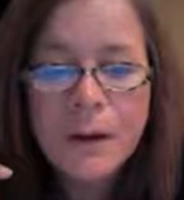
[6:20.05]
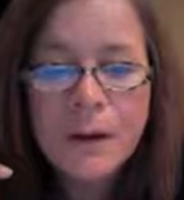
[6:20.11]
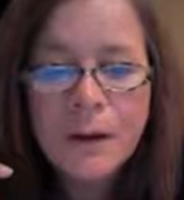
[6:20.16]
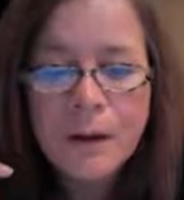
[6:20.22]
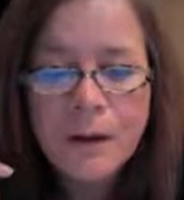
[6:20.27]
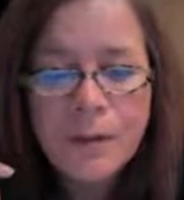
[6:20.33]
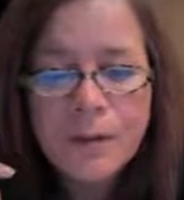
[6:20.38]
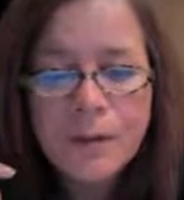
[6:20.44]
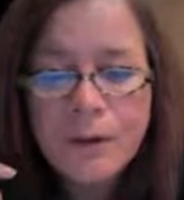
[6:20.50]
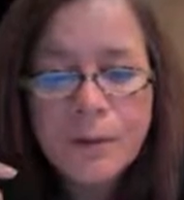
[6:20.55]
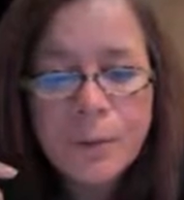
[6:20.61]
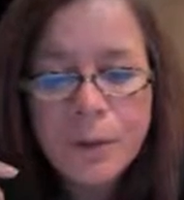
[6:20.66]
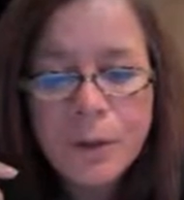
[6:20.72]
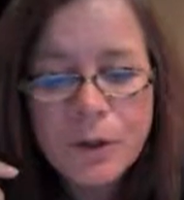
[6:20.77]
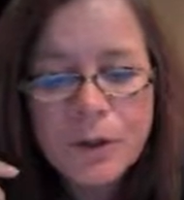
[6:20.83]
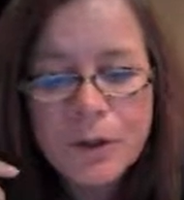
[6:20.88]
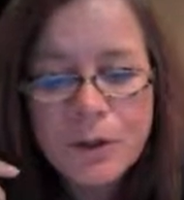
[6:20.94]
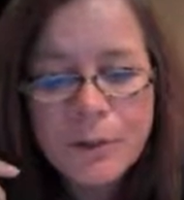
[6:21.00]
if you
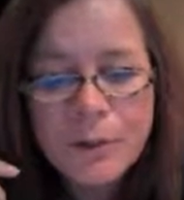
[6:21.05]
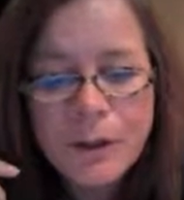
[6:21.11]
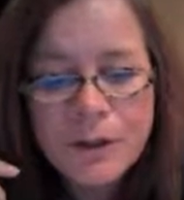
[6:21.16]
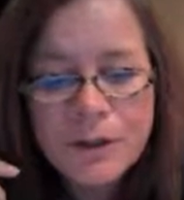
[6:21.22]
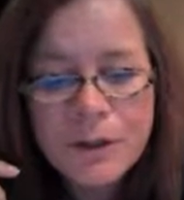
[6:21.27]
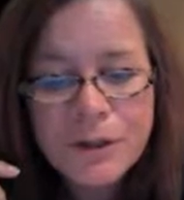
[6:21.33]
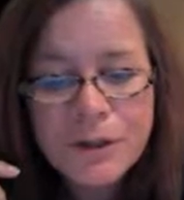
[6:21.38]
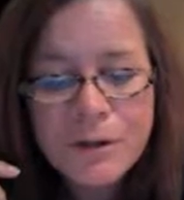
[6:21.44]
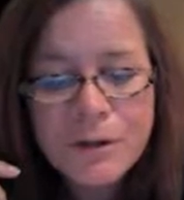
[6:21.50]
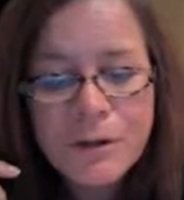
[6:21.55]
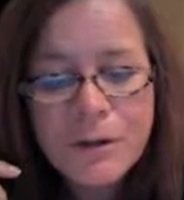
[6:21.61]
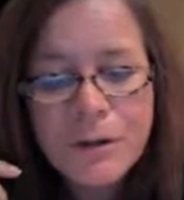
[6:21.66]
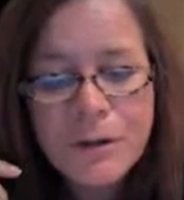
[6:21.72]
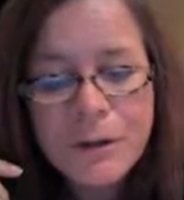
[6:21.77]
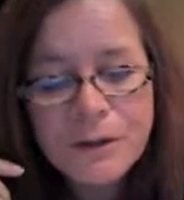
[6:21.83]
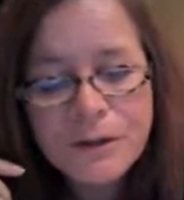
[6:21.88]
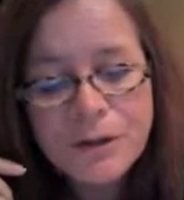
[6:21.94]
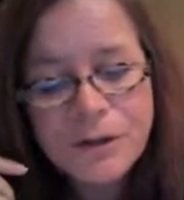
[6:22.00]
put too much in there.
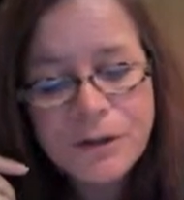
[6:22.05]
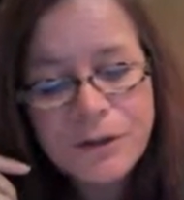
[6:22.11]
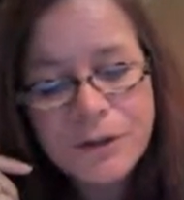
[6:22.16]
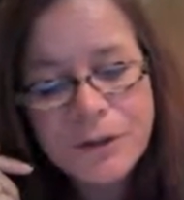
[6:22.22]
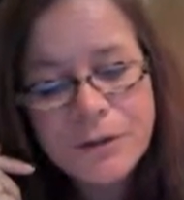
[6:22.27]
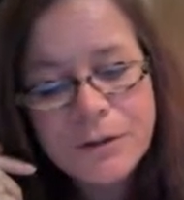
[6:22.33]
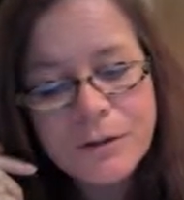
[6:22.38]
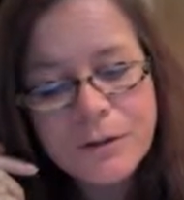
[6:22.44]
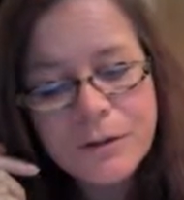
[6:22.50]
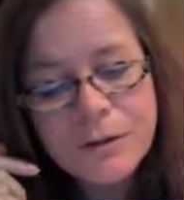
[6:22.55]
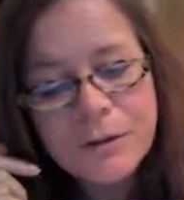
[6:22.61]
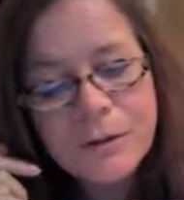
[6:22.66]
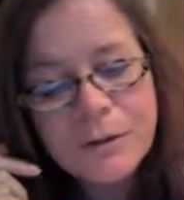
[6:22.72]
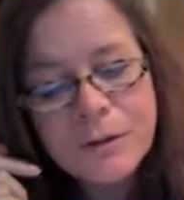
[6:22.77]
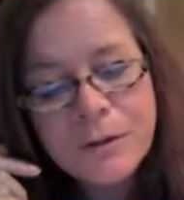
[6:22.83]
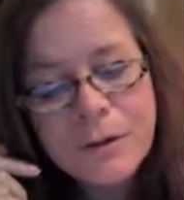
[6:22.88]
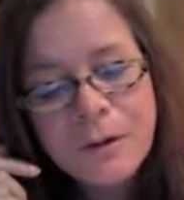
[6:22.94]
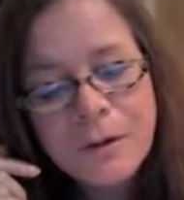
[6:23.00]
That's just
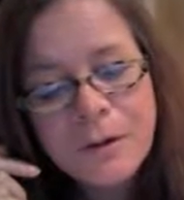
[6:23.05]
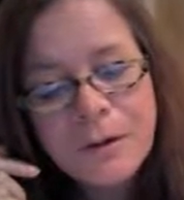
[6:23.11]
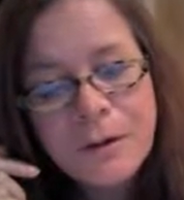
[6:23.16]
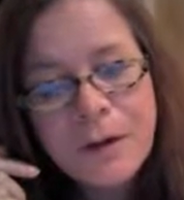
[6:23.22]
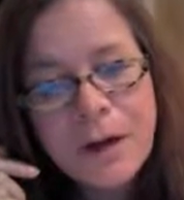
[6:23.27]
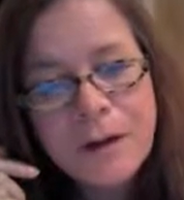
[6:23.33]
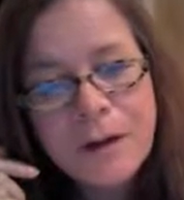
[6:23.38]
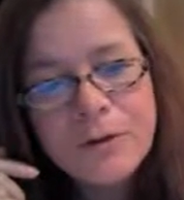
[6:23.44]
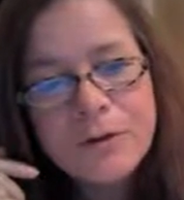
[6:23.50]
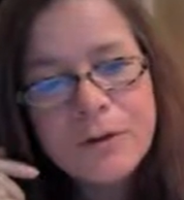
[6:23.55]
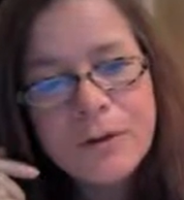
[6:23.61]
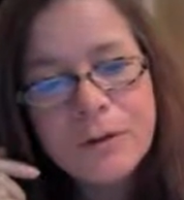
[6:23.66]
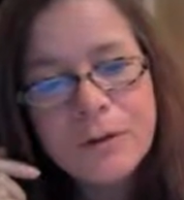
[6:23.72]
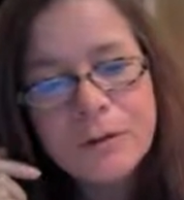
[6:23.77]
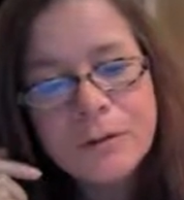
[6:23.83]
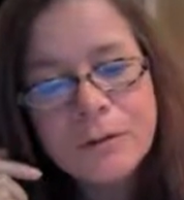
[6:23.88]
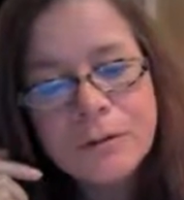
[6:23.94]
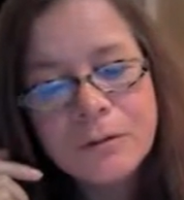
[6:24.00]
the
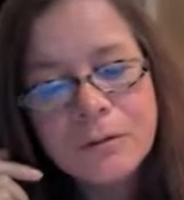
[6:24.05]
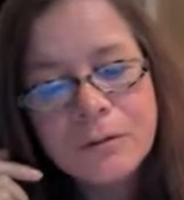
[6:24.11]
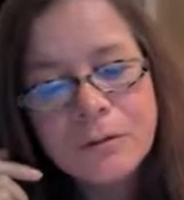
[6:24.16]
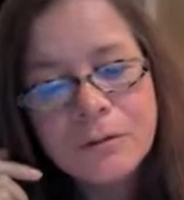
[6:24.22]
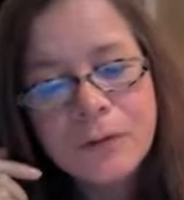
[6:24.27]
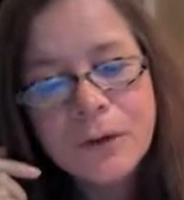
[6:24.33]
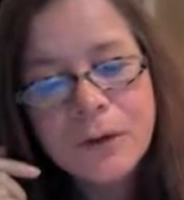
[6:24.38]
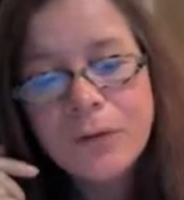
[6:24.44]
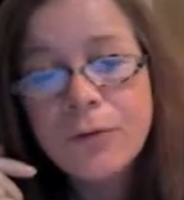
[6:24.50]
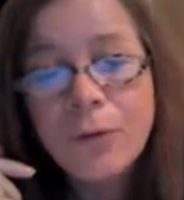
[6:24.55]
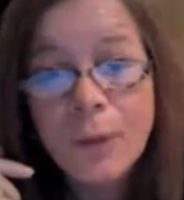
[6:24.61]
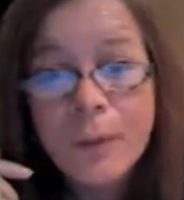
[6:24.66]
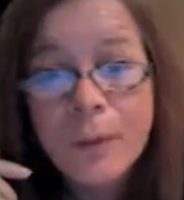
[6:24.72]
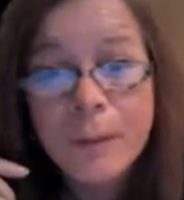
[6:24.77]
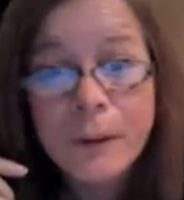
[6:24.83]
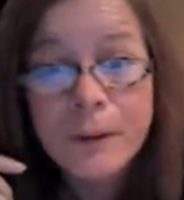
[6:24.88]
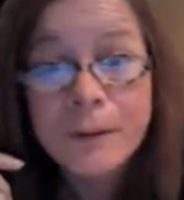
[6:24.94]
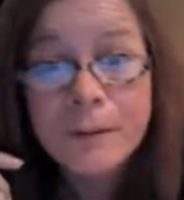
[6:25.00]
nature of
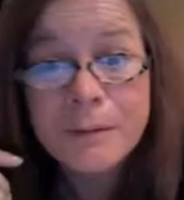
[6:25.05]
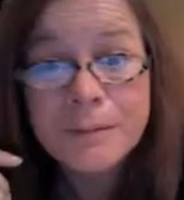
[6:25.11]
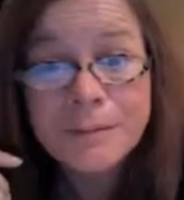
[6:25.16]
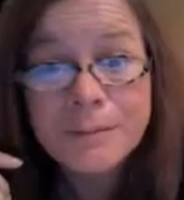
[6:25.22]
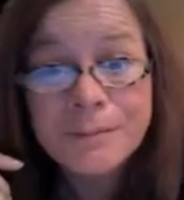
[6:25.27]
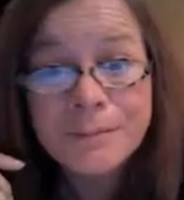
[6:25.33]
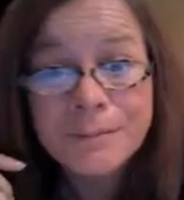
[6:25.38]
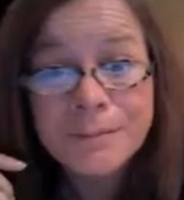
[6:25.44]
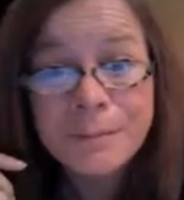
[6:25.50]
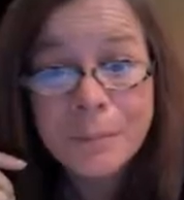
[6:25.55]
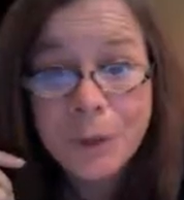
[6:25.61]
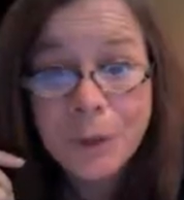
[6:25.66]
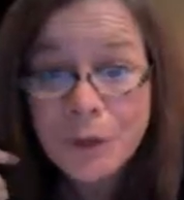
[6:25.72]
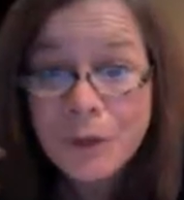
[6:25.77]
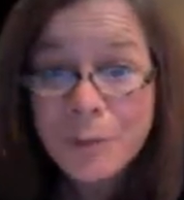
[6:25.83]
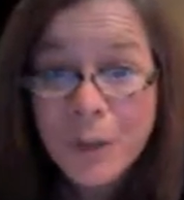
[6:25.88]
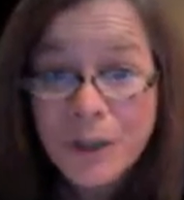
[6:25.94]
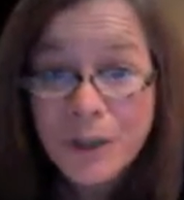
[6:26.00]
dripping. Put
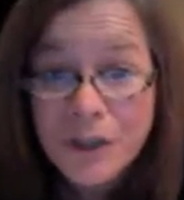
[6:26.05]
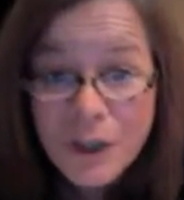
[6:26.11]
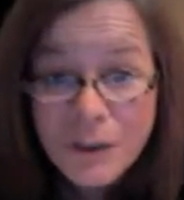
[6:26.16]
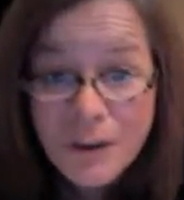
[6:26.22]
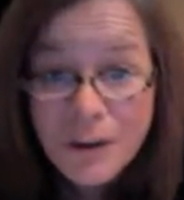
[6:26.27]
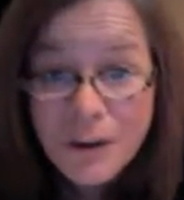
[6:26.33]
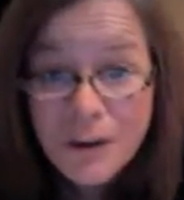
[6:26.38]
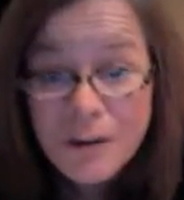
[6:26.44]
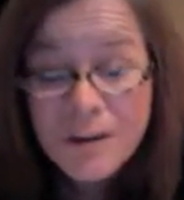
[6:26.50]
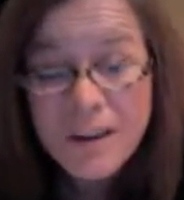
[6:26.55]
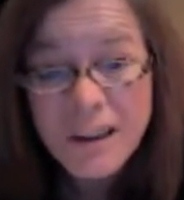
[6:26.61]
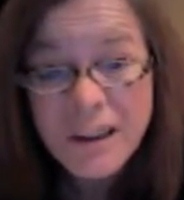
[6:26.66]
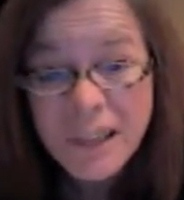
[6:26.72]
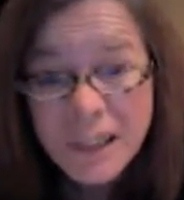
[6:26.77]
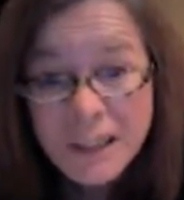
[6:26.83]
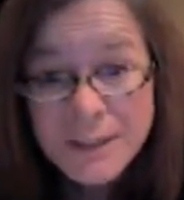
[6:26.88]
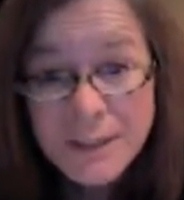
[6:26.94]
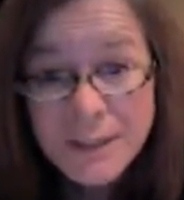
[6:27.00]
too much in there, you can
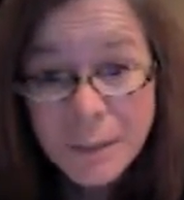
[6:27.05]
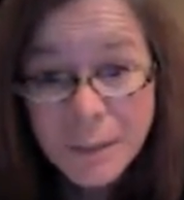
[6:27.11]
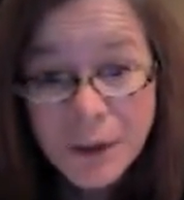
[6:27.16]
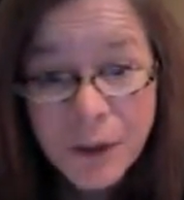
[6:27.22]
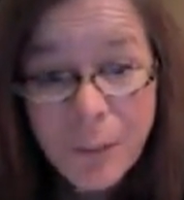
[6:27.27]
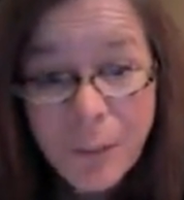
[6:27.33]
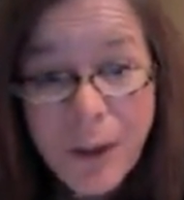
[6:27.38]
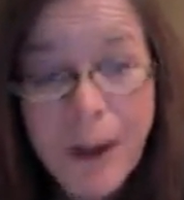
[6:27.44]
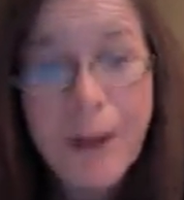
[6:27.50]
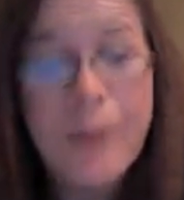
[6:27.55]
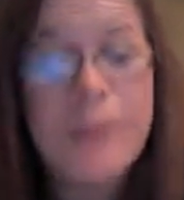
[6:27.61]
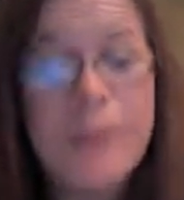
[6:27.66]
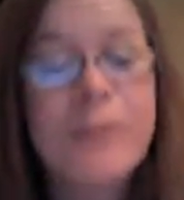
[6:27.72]
get some in your mouth.